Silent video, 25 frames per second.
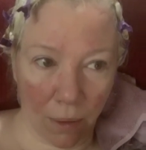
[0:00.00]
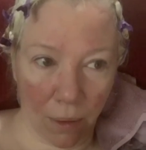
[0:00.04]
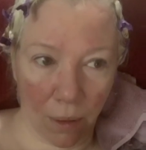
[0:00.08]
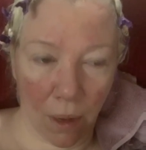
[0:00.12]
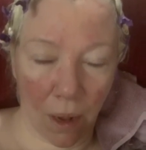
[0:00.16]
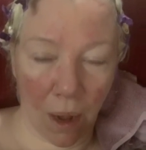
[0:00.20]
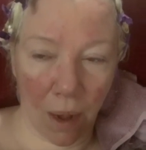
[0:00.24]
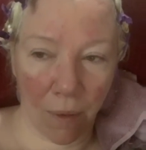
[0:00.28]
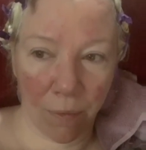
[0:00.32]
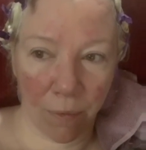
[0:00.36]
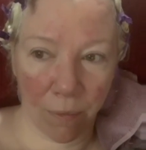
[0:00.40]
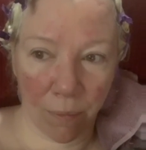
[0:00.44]

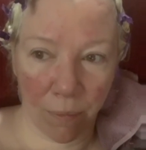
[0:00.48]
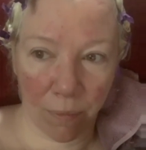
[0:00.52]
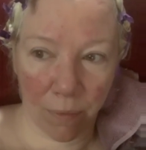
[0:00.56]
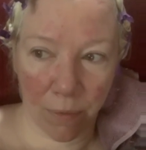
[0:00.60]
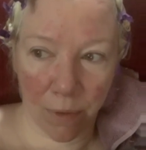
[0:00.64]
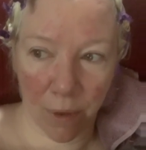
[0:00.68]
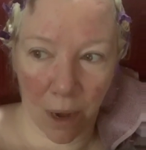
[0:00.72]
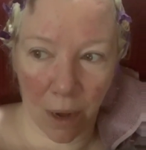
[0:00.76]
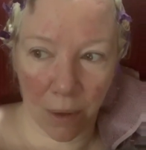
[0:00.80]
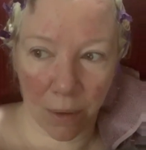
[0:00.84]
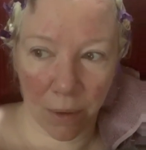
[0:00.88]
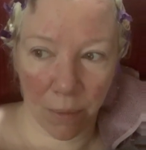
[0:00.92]
I've
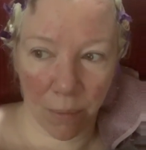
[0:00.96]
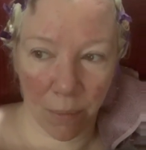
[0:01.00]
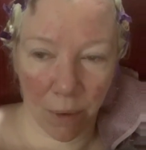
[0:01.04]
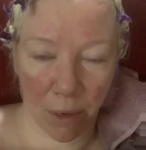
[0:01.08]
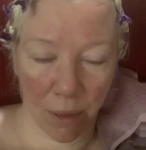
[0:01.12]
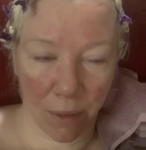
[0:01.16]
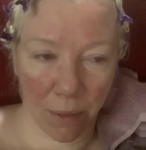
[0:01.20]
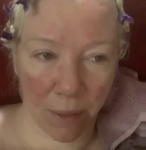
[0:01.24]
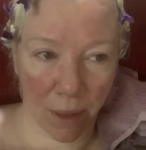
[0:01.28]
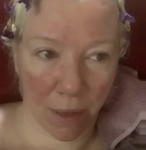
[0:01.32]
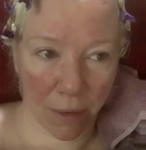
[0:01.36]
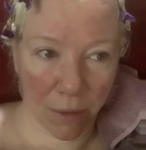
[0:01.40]

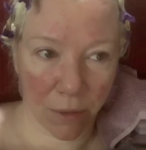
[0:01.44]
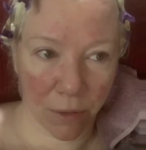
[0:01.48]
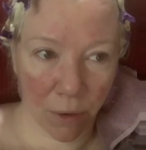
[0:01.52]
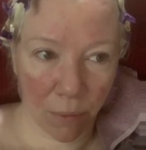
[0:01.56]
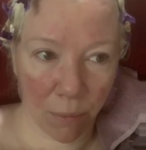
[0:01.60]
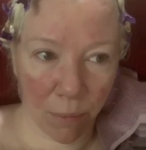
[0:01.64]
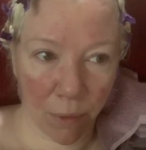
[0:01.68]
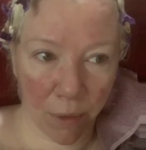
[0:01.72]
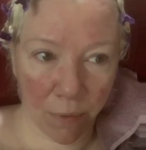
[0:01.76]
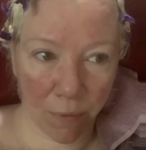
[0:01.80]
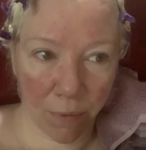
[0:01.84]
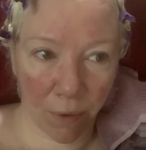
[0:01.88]
documented that so
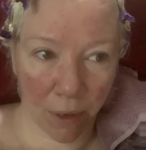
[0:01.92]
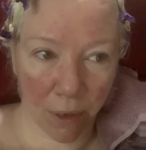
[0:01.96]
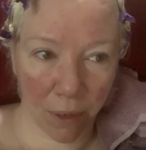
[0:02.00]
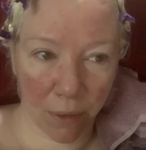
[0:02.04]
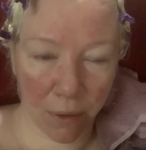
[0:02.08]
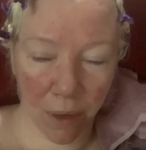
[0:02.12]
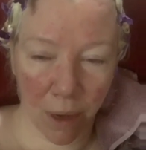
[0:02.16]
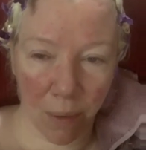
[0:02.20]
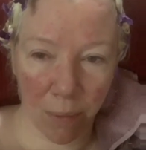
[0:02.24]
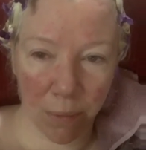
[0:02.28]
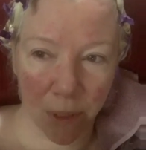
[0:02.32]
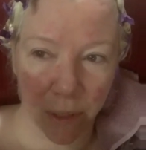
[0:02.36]
many fucking
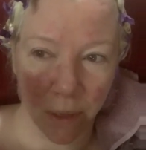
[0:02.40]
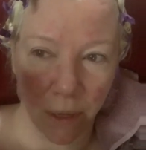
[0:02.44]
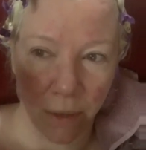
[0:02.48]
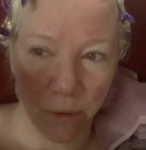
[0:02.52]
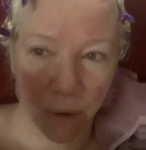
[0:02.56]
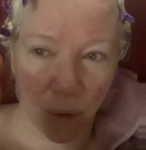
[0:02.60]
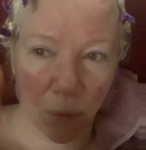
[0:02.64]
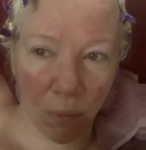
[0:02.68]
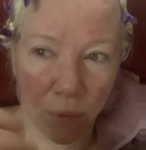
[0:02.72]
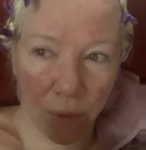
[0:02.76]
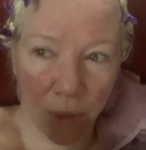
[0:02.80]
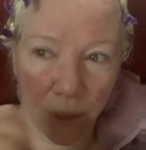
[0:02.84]
times and I
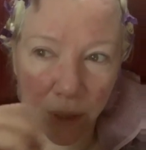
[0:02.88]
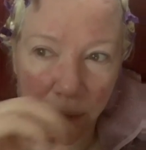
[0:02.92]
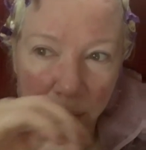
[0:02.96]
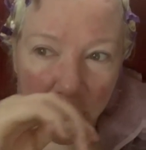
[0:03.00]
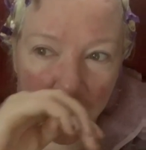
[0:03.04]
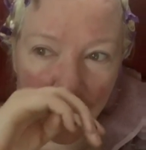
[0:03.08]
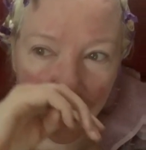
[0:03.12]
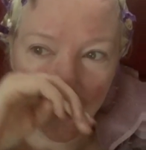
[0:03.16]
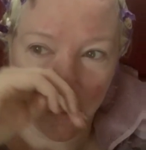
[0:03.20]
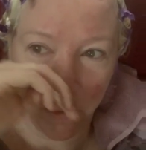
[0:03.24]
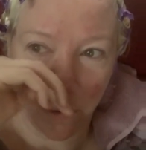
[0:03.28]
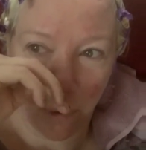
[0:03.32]
don't need
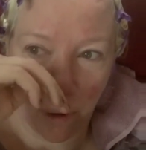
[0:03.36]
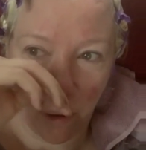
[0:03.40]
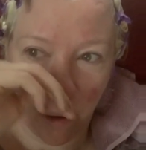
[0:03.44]
to.